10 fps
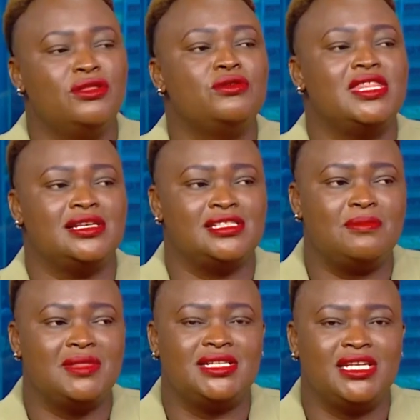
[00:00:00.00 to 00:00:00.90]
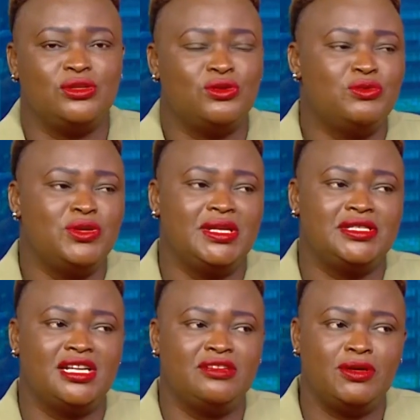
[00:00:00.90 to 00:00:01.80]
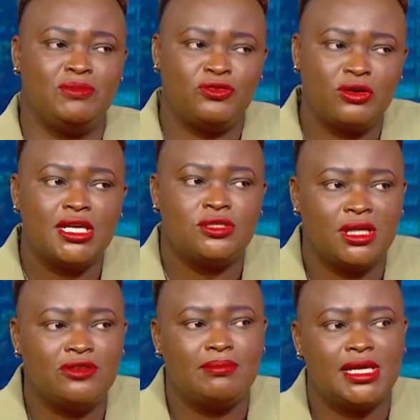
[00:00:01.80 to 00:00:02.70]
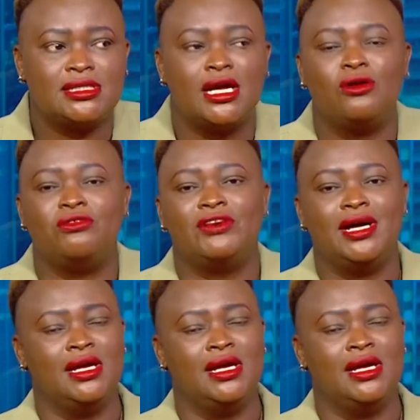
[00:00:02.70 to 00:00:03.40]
though there are some that I know we will deliver before the 12 months are over.